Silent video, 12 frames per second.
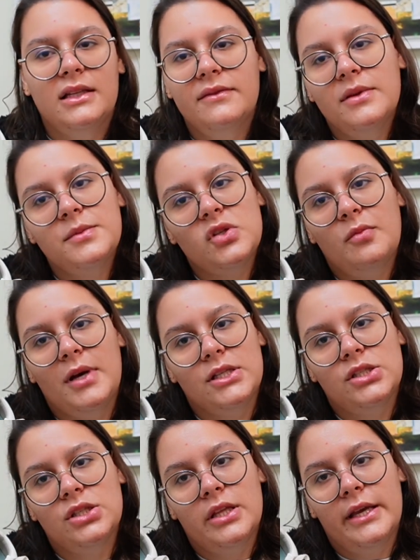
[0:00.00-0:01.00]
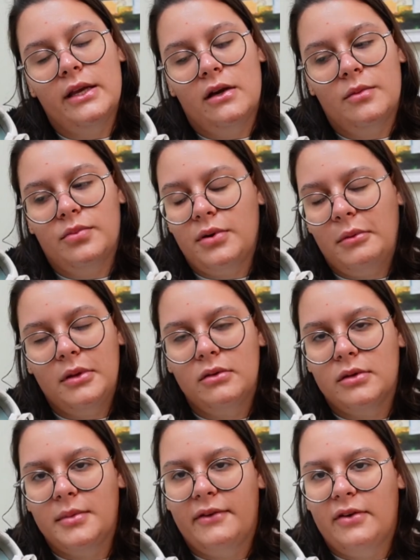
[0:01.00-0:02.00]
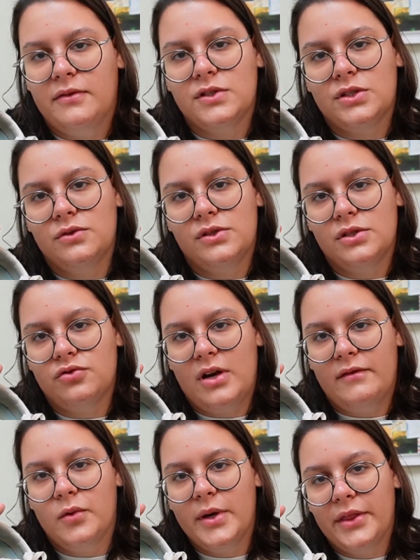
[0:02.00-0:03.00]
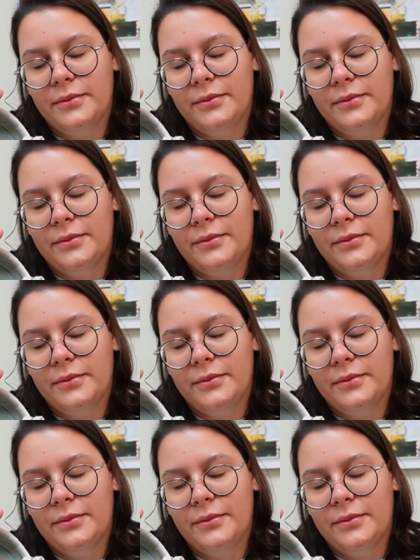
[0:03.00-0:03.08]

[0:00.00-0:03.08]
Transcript: I love them so much. They are probably one of my favorite shoes to travel with.